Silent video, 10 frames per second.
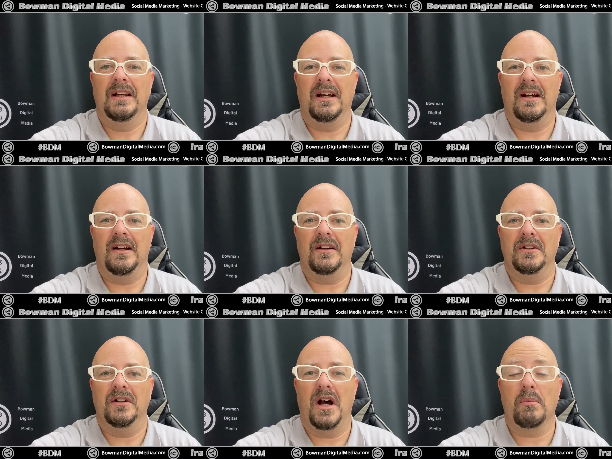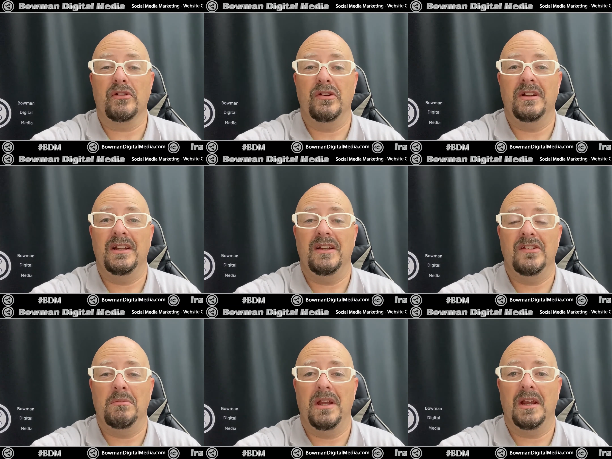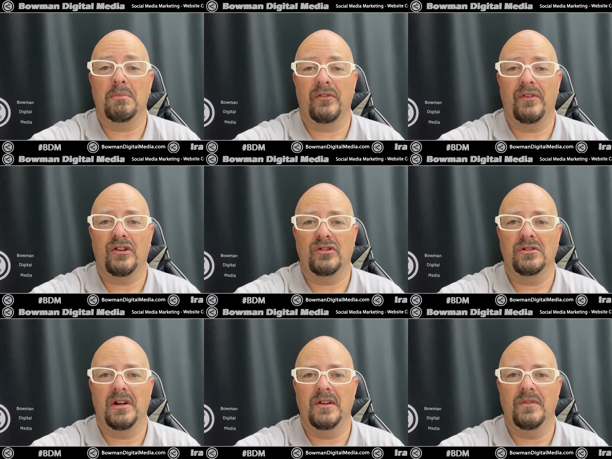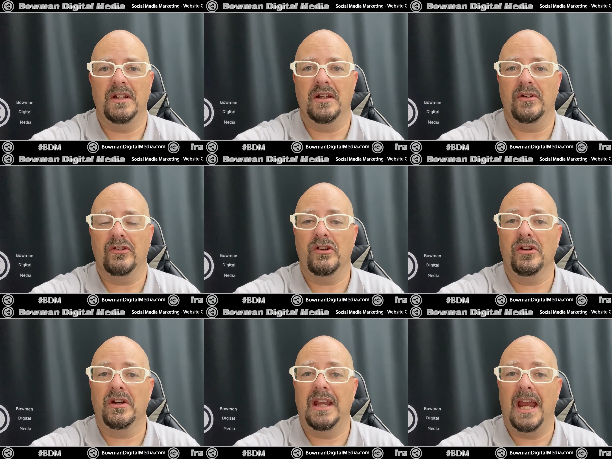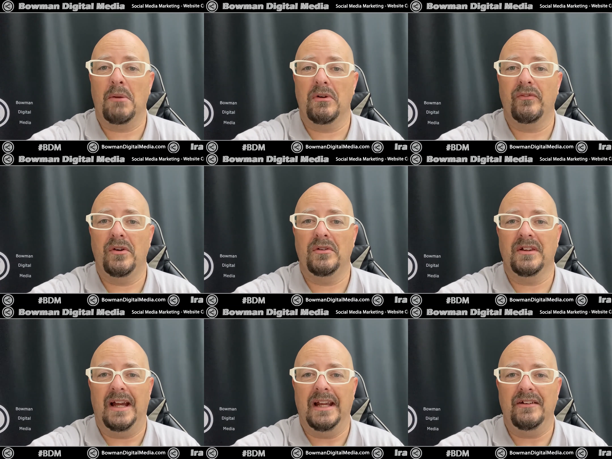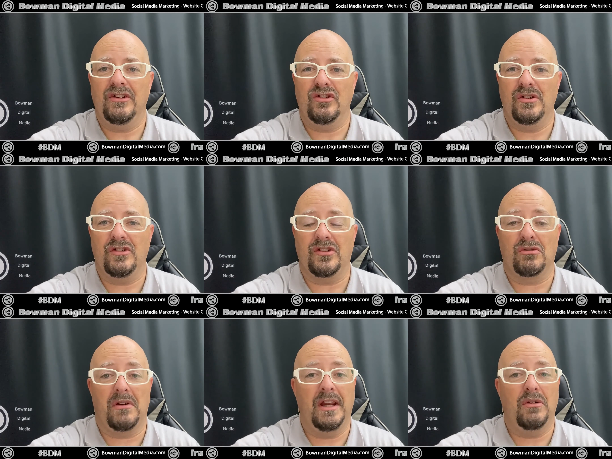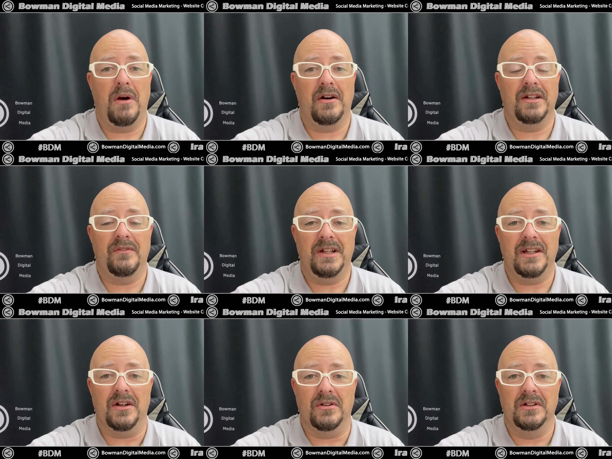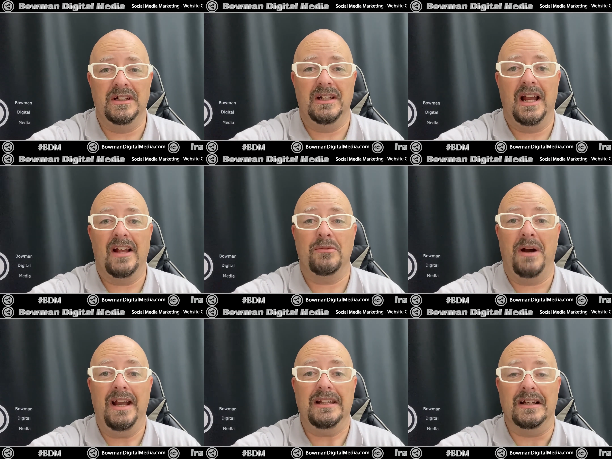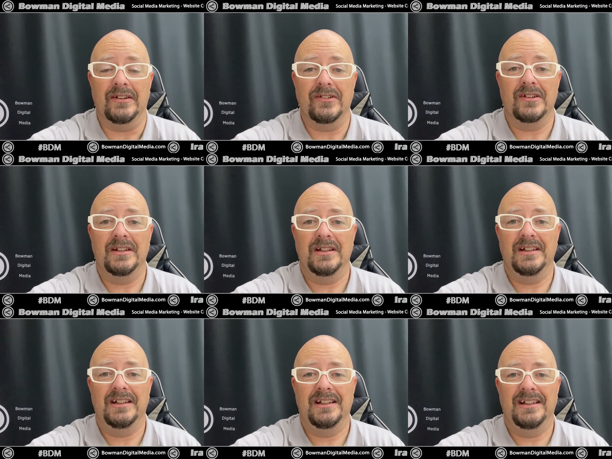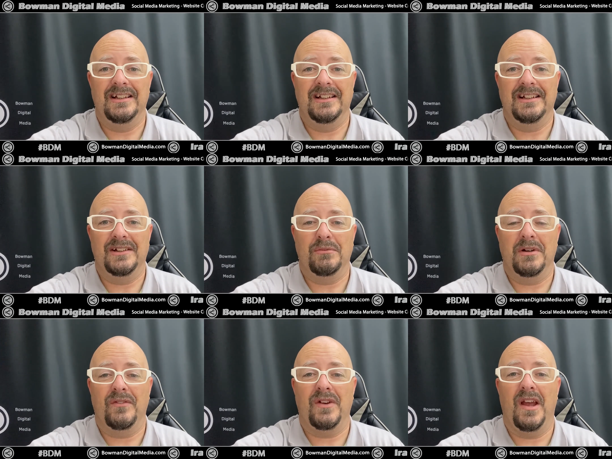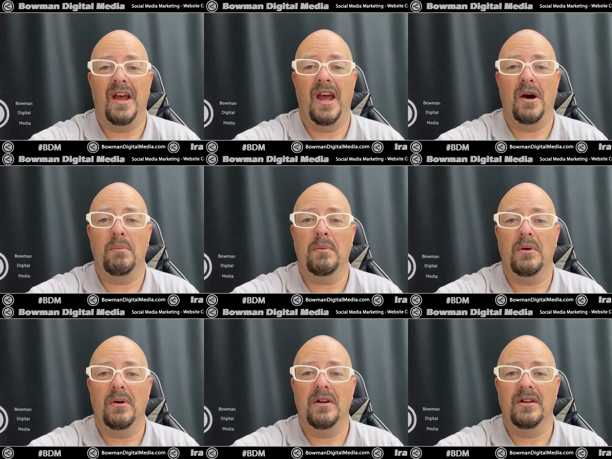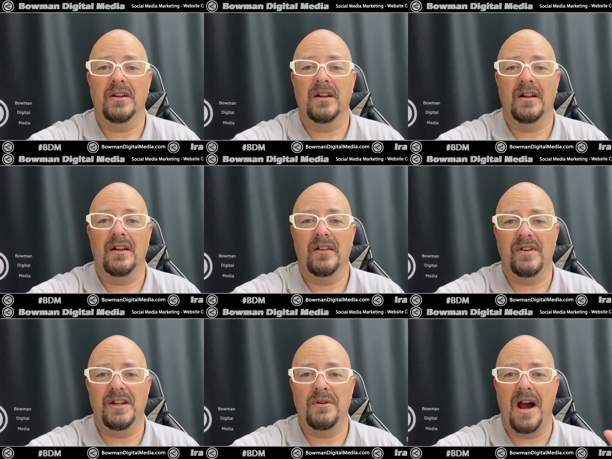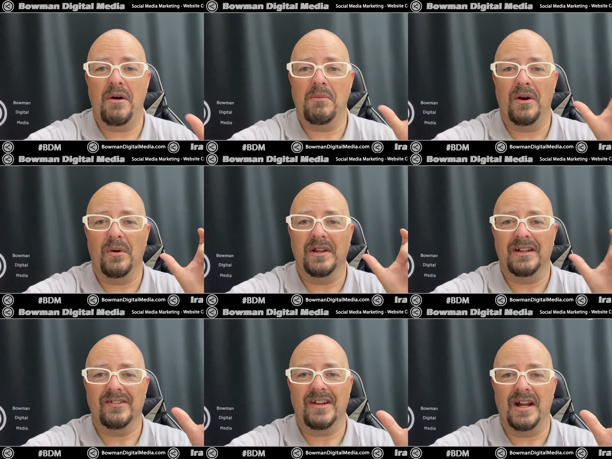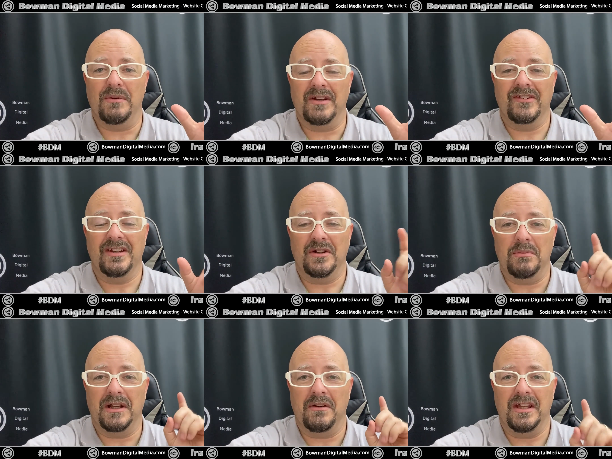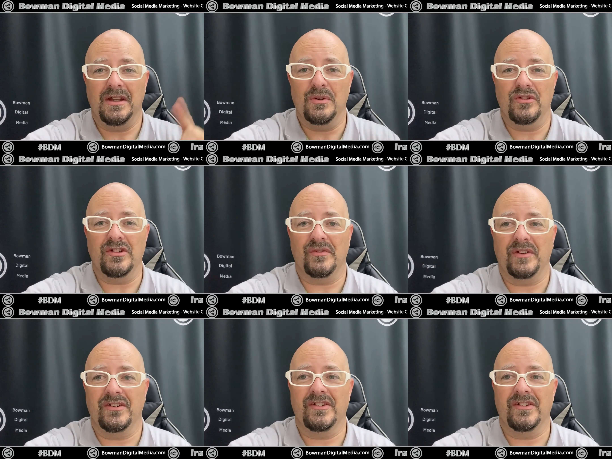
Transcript: uh, opportunity to make professional grade videos. Your camera phone likely shoots great quality video, as mine does. But if you help video out by holding it sideways, it'll make a huge difference.